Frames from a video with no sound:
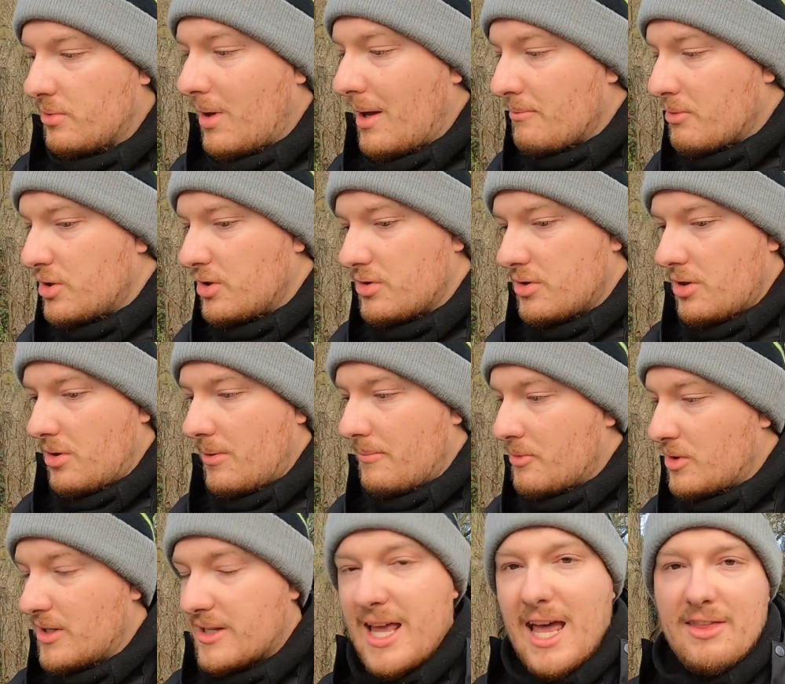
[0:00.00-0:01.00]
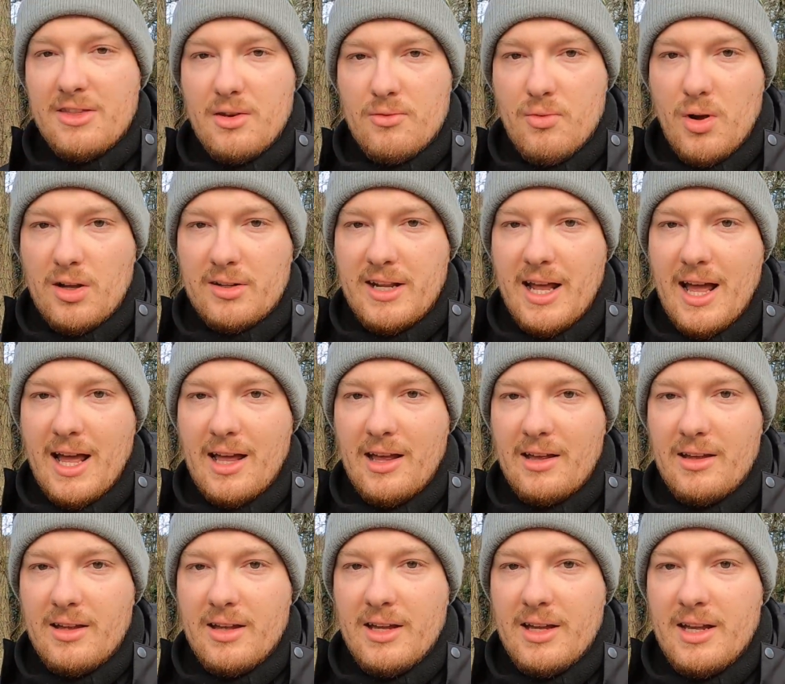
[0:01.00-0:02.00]
So what I'm going to do, I'm going to get the rod
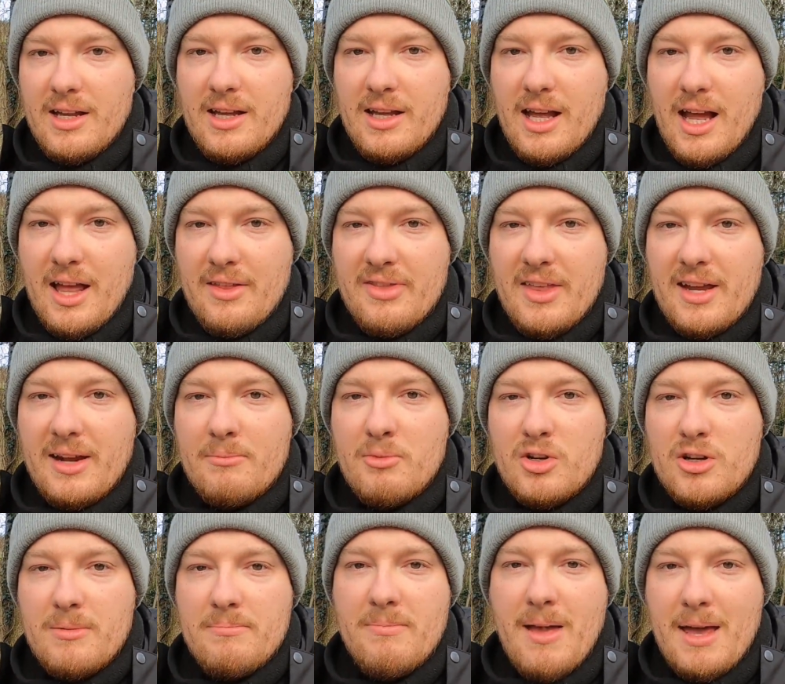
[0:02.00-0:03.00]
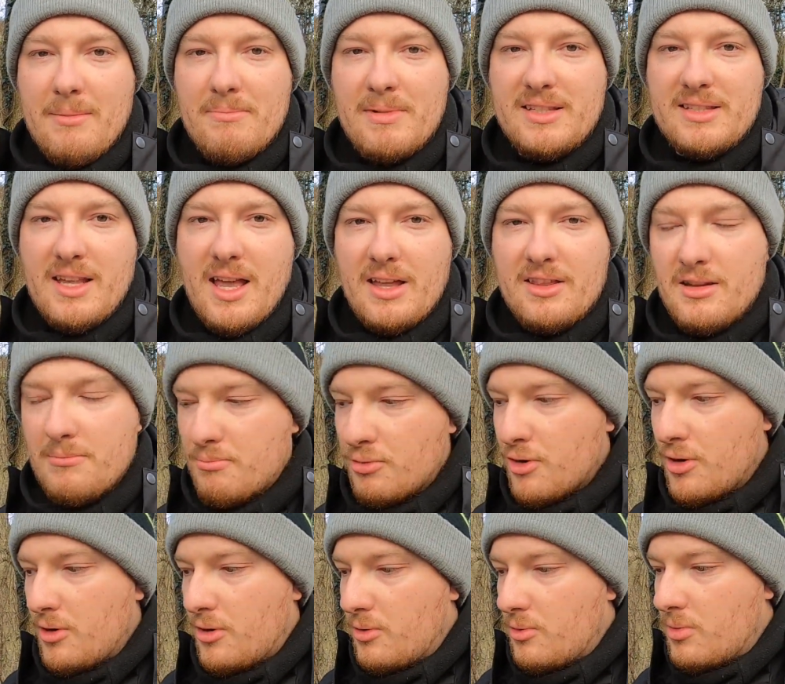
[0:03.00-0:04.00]
out, and then I'm going to make myself the
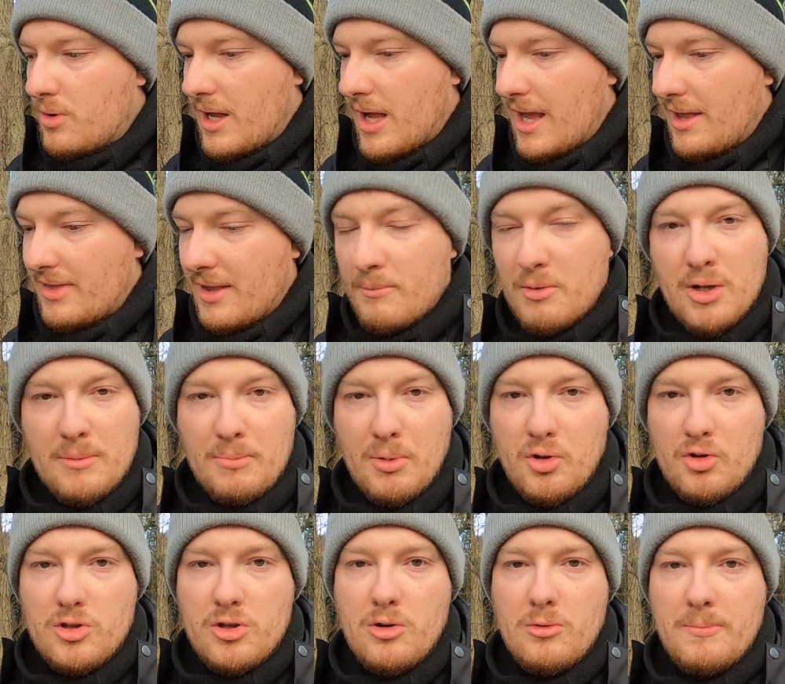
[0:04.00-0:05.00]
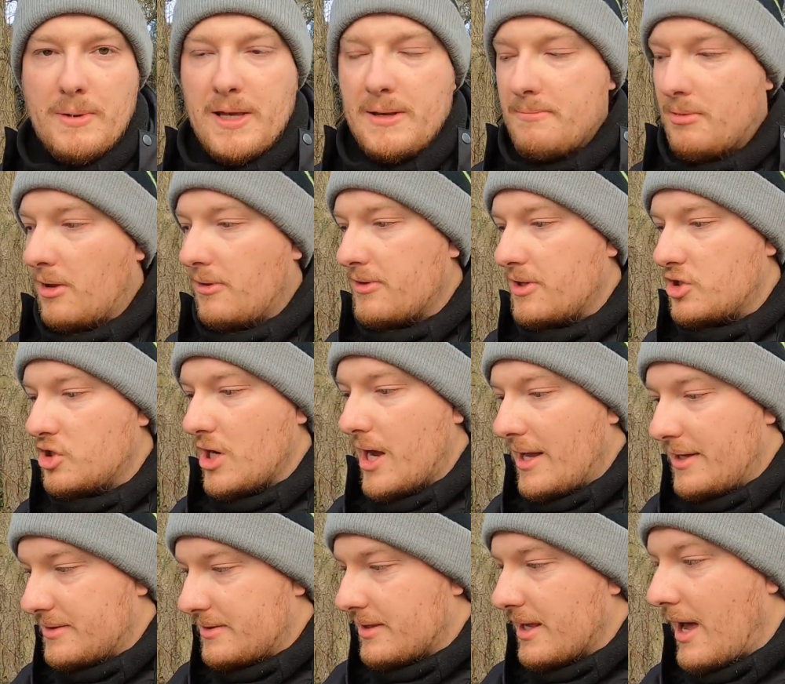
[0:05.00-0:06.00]
brew, and I'm going to put you people on the
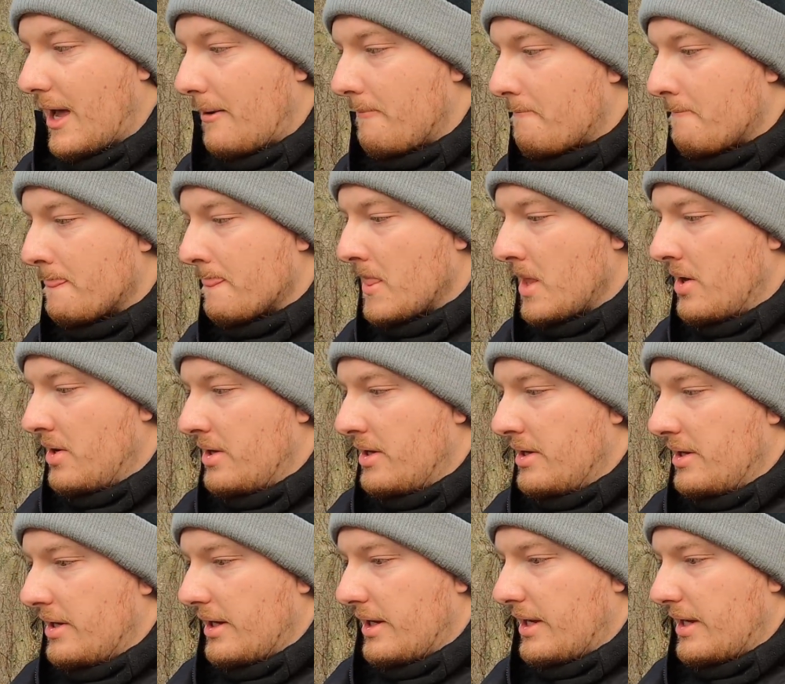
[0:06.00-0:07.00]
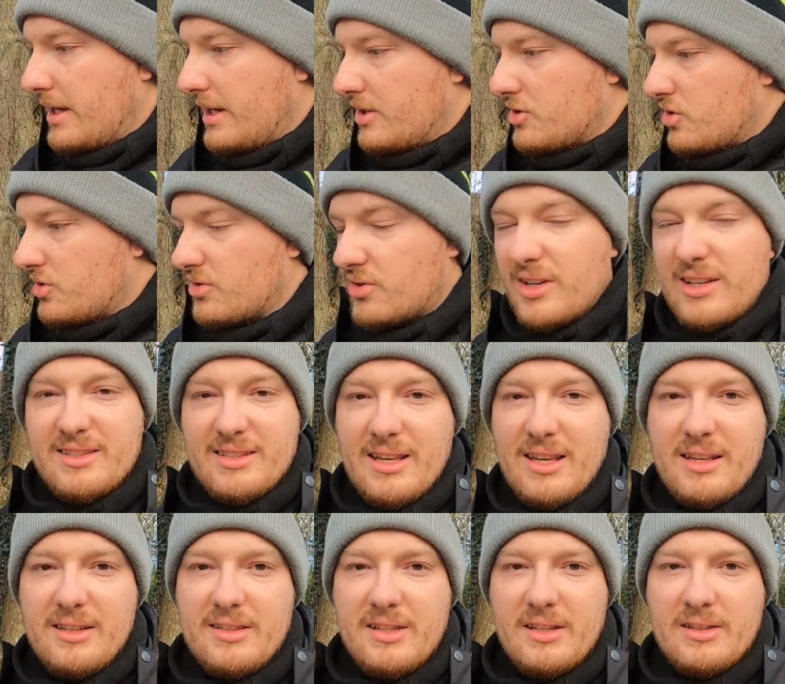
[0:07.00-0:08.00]
chest cam, just so it's
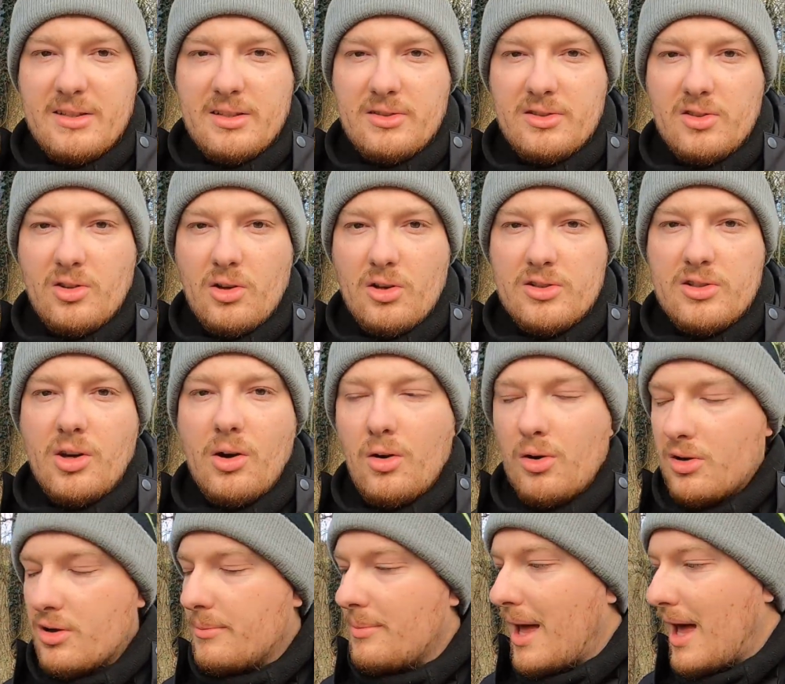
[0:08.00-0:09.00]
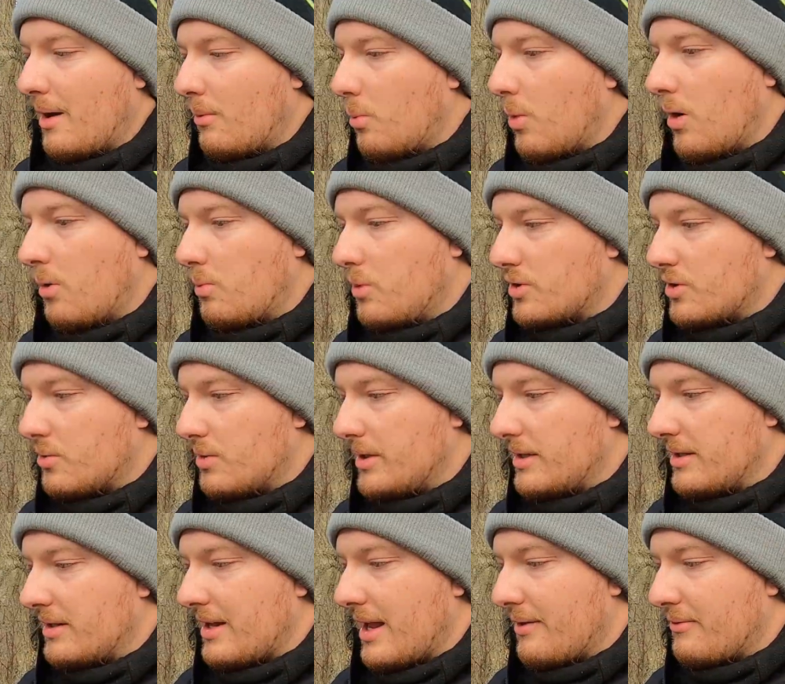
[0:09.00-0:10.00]
easier to sort of talk about what we're
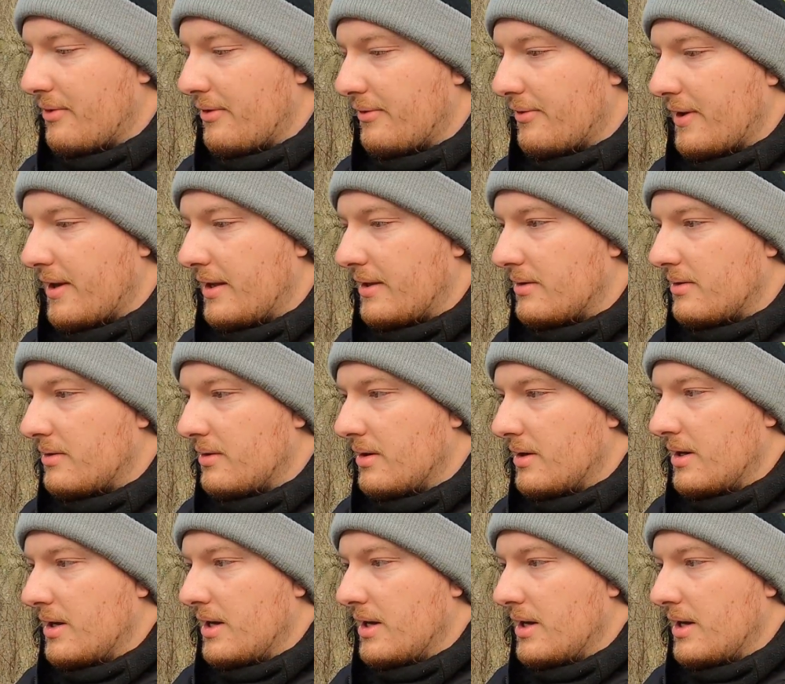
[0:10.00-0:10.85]
doing and everything.